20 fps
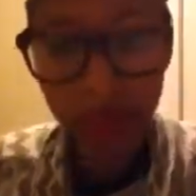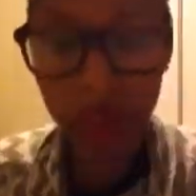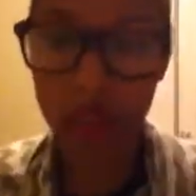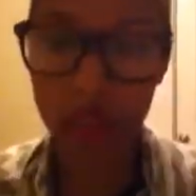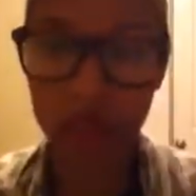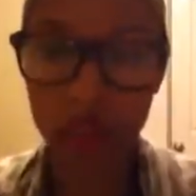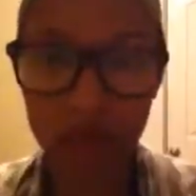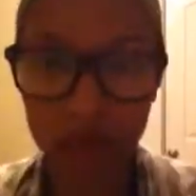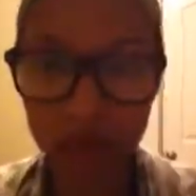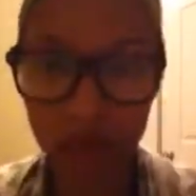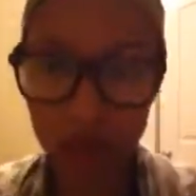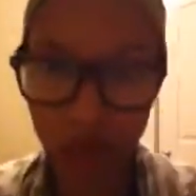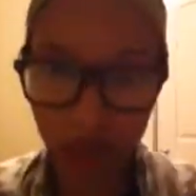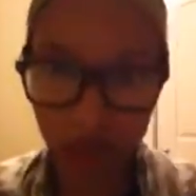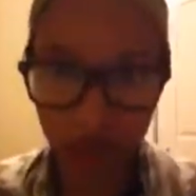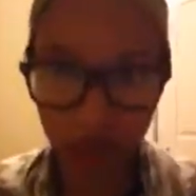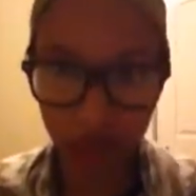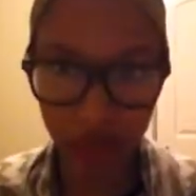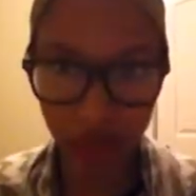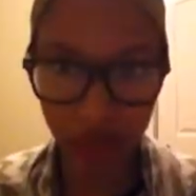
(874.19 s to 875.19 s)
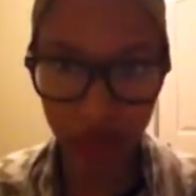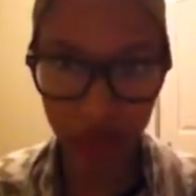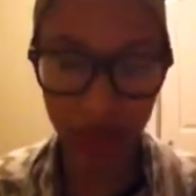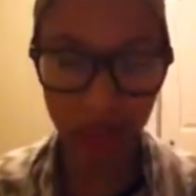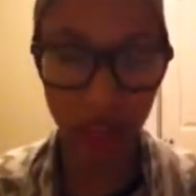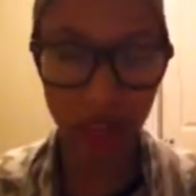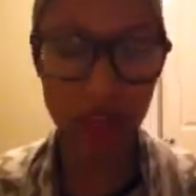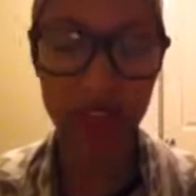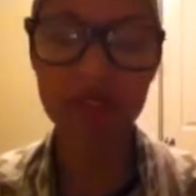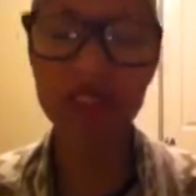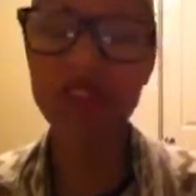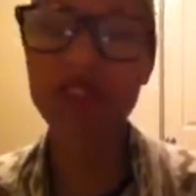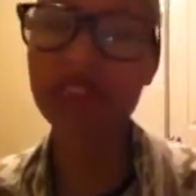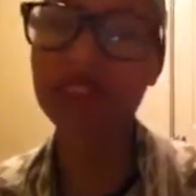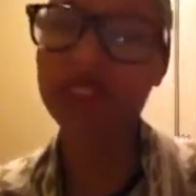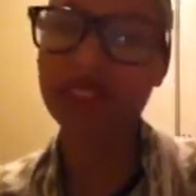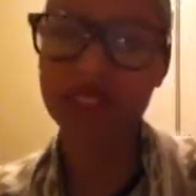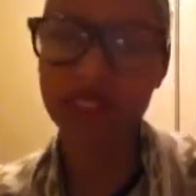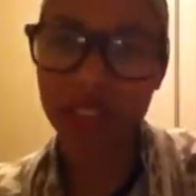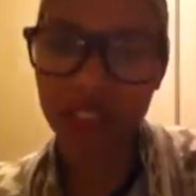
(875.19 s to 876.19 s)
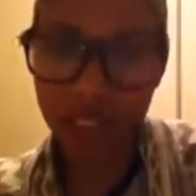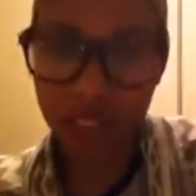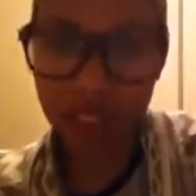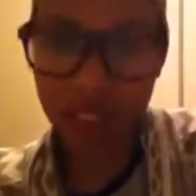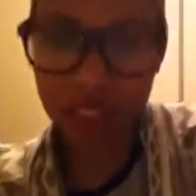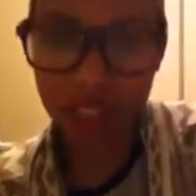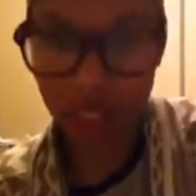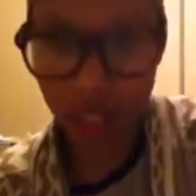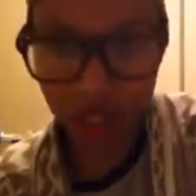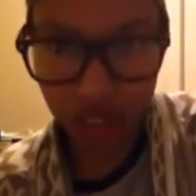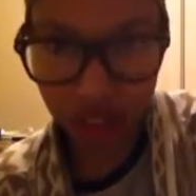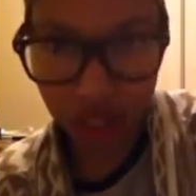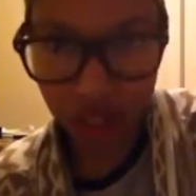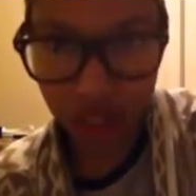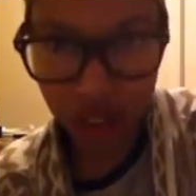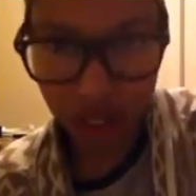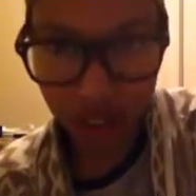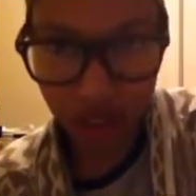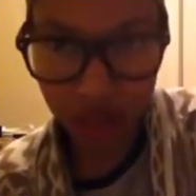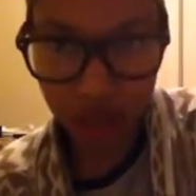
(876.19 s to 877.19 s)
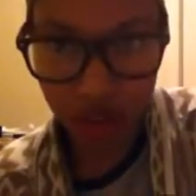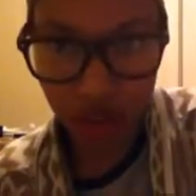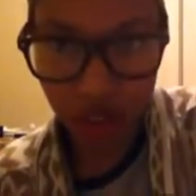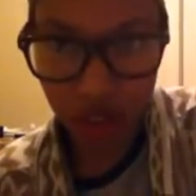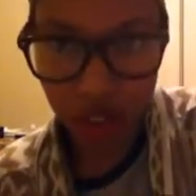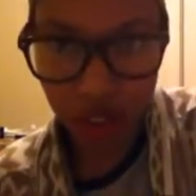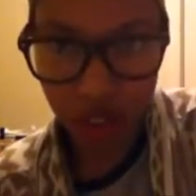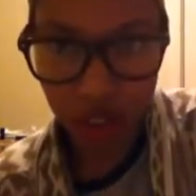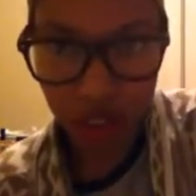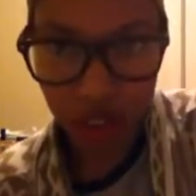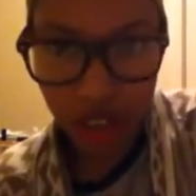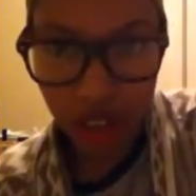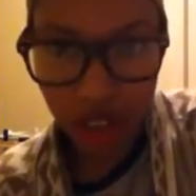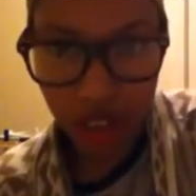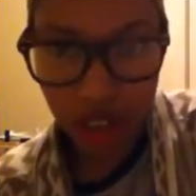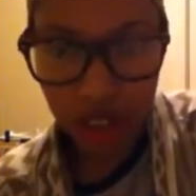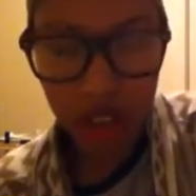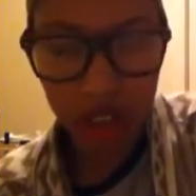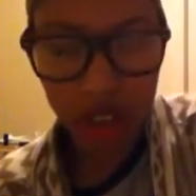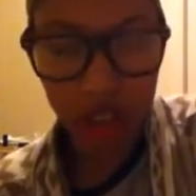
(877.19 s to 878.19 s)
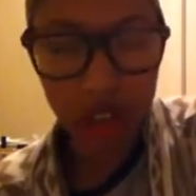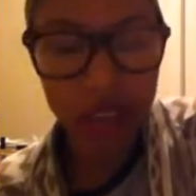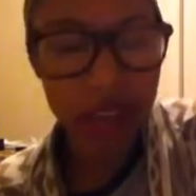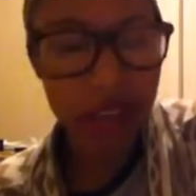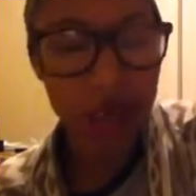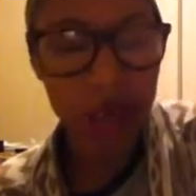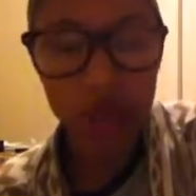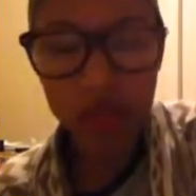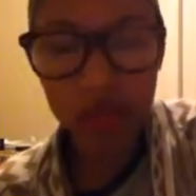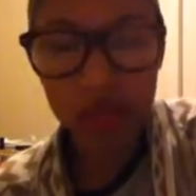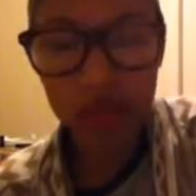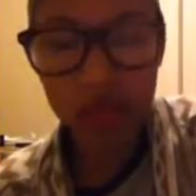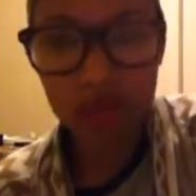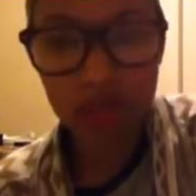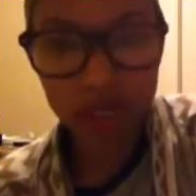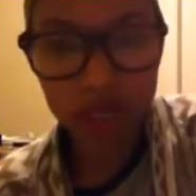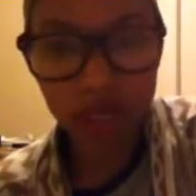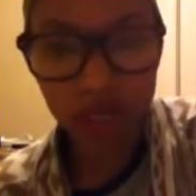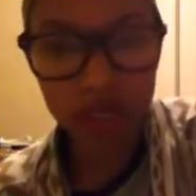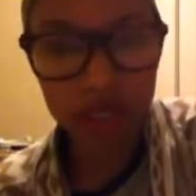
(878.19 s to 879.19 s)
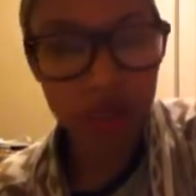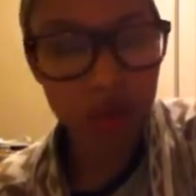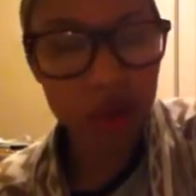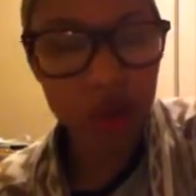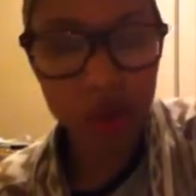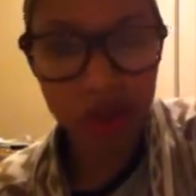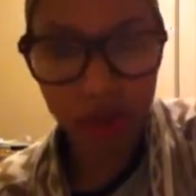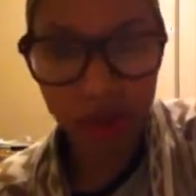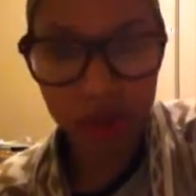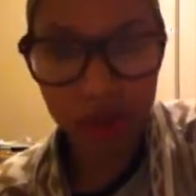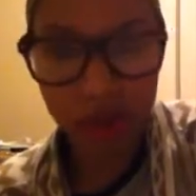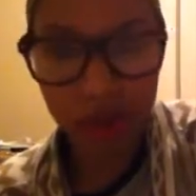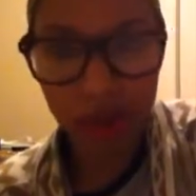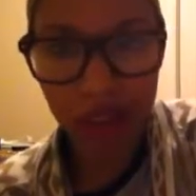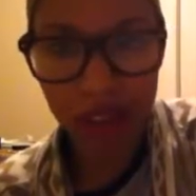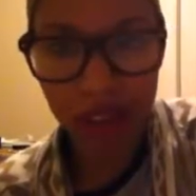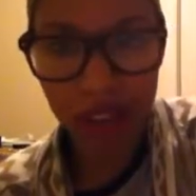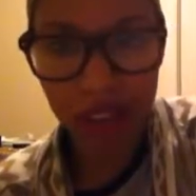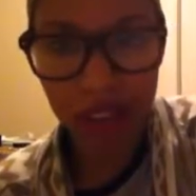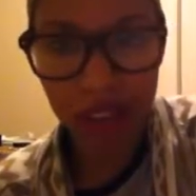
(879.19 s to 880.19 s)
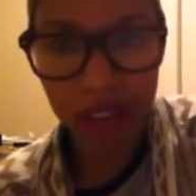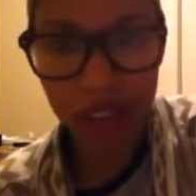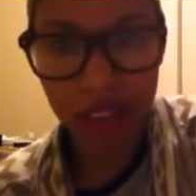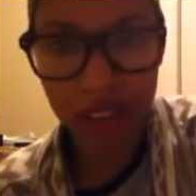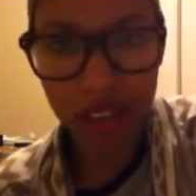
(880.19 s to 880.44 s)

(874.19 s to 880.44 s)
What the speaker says: So if you do have some type of, like, if you have a serious injury, like, don't lie about it.